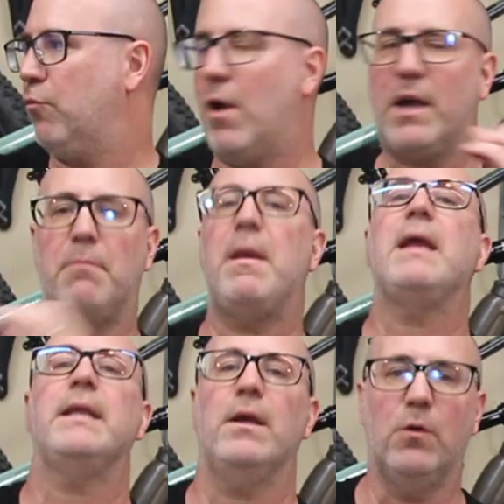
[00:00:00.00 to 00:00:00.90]
rock
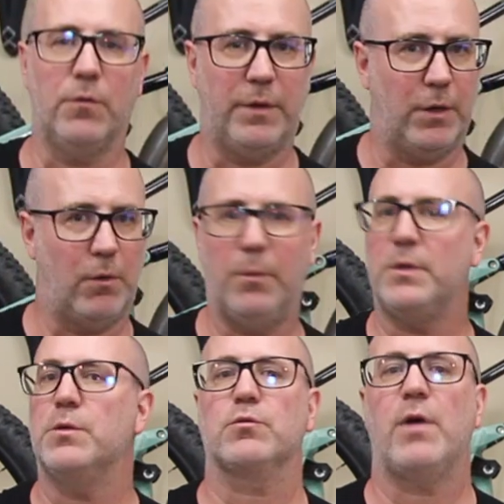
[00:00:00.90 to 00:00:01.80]
mania over here. All we
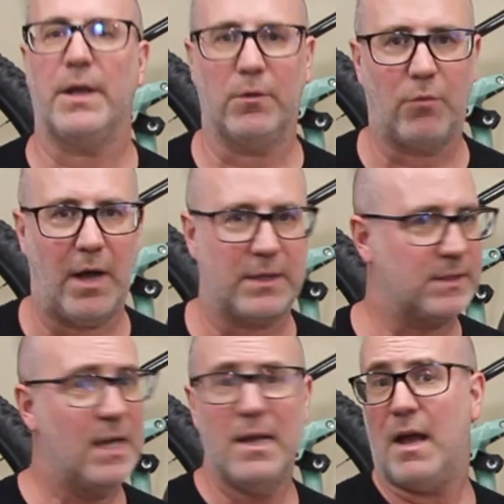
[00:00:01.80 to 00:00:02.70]
do is ride on rocks.
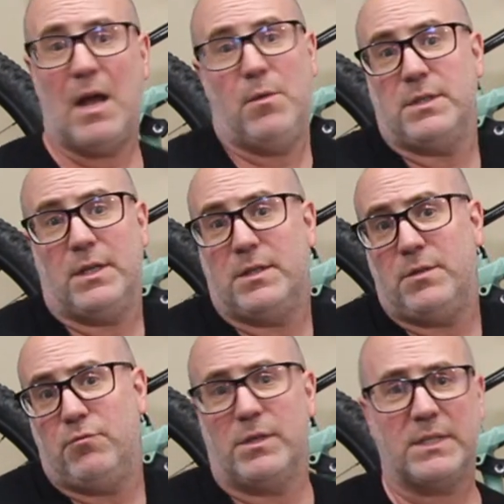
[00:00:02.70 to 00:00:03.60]
I wasn't gonna
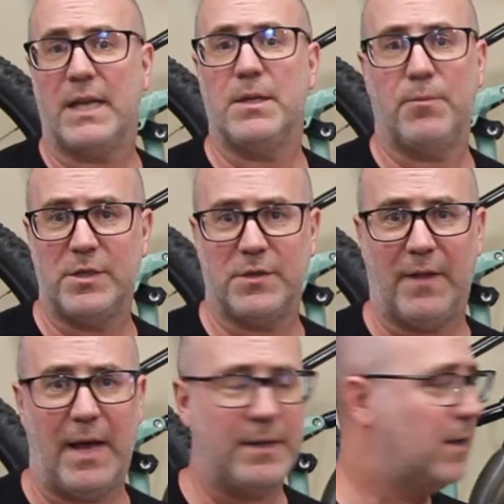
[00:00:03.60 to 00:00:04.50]
risk getting a pinch
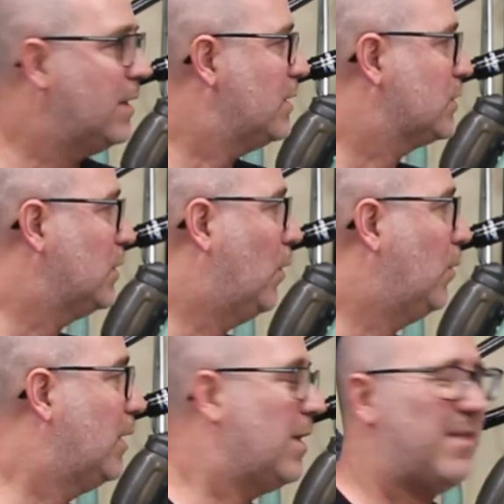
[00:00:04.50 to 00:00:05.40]
flat.
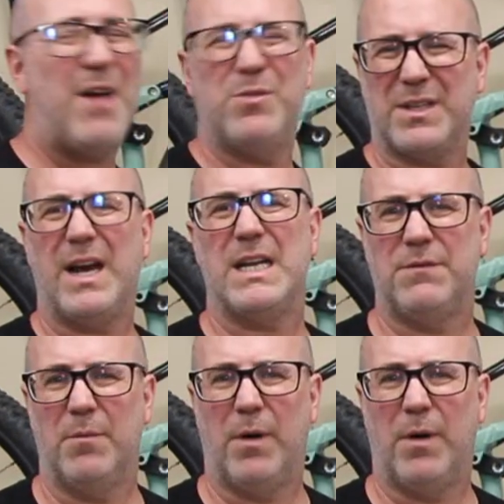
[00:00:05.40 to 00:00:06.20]
So that was kind of a